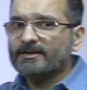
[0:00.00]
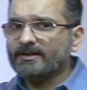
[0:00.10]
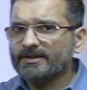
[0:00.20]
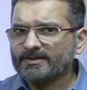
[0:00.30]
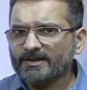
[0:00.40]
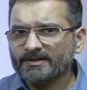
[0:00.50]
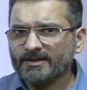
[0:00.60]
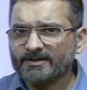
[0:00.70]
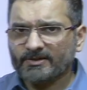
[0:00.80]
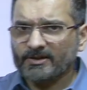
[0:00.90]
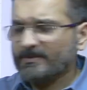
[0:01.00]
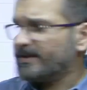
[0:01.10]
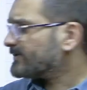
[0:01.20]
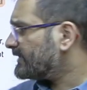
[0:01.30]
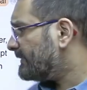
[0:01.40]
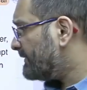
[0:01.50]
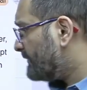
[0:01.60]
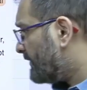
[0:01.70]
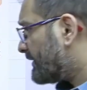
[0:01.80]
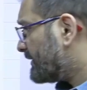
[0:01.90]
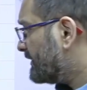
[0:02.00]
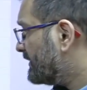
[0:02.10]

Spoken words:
This is extremely important.